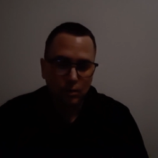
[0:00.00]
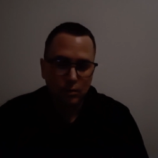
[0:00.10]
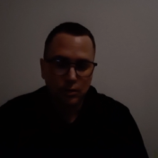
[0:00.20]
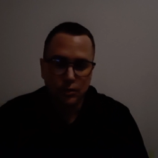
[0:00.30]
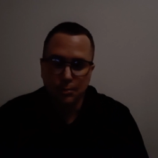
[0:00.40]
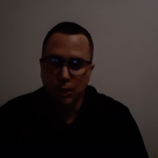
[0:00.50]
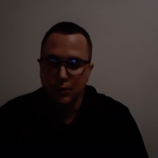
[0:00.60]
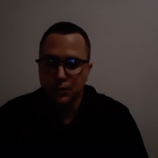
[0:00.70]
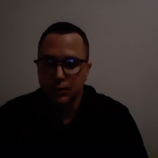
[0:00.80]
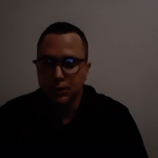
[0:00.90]
So small
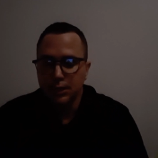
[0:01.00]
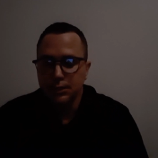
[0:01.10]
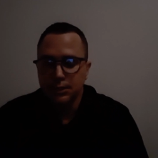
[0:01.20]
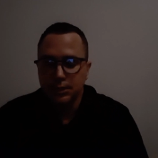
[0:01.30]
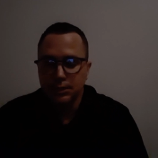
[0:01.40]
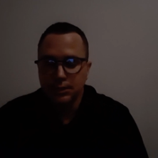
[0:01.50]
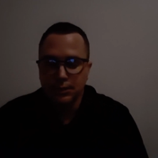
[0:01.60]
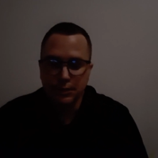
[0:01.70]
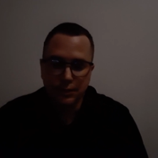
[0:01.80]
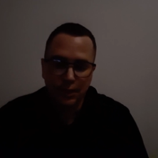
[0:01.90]
suggestions
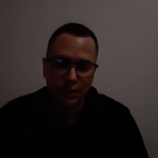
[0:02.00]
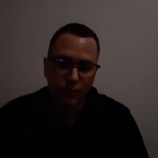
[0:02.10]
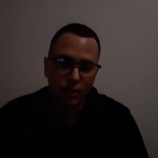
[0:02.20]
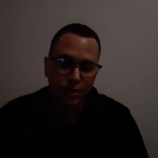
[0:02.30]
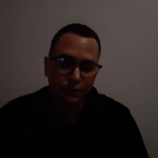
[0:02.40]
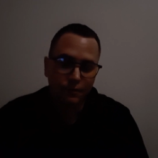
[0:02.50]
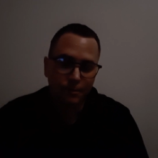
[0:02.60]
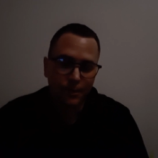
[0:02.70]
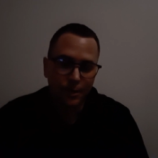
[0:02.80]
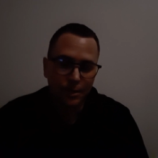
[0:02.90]
to stay away from
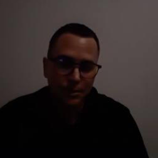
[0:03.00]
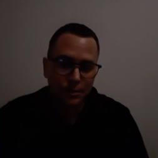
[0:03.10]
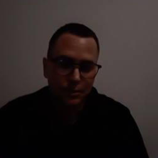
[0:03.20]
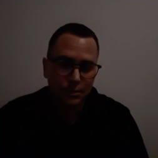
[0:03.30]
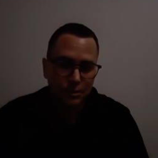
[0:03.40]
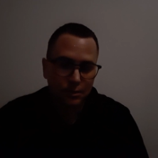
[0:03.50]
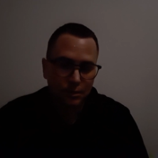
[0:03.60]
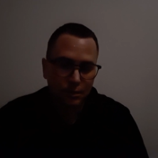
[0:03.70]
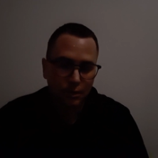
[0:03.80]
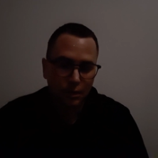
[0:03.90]
thoughts
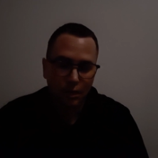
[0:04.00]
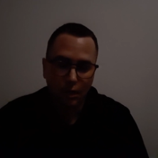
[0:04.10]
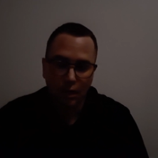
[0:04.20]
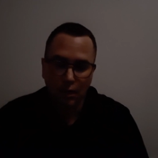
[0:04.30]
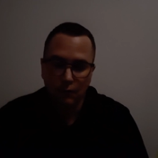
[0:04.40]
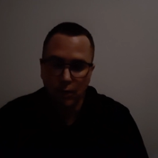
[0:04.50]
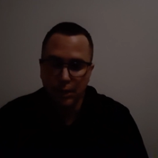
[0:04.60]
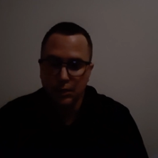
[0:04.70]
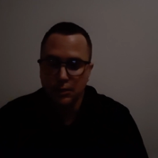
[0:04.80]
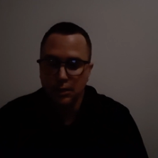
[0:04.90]
for an
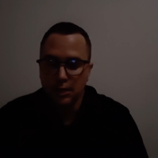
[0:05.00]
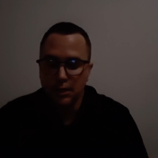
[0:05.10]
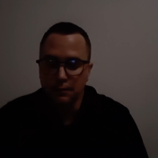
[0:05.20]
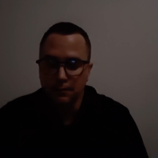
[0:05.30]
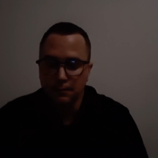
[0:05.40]
easier life.